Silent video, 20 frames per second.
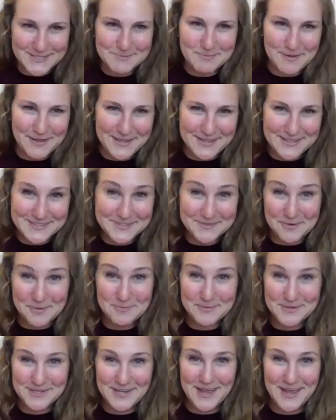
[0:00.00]
plans from
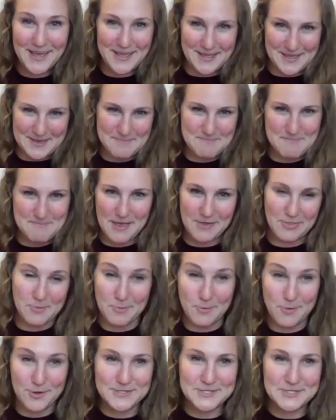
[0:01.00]
the day and make the
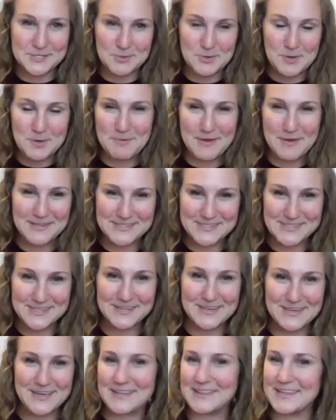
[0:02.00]
boys do it
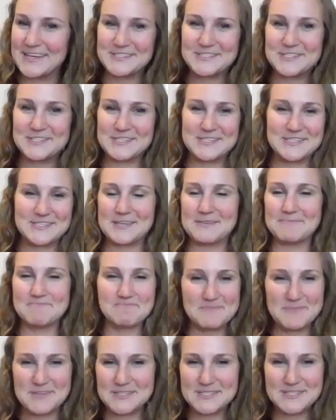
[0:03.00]
basically. Yeah. And
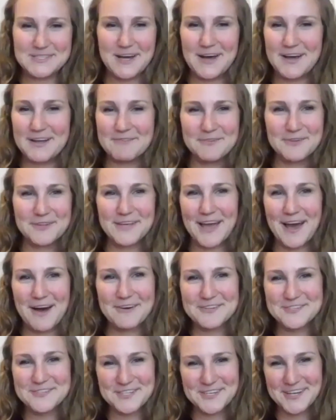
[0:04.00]
that's not really how
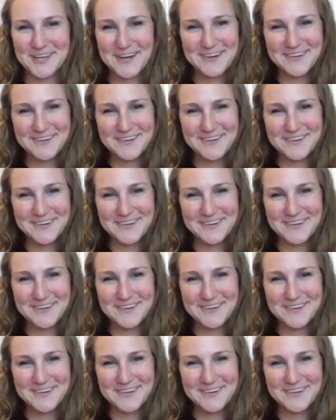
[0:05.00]
it should go.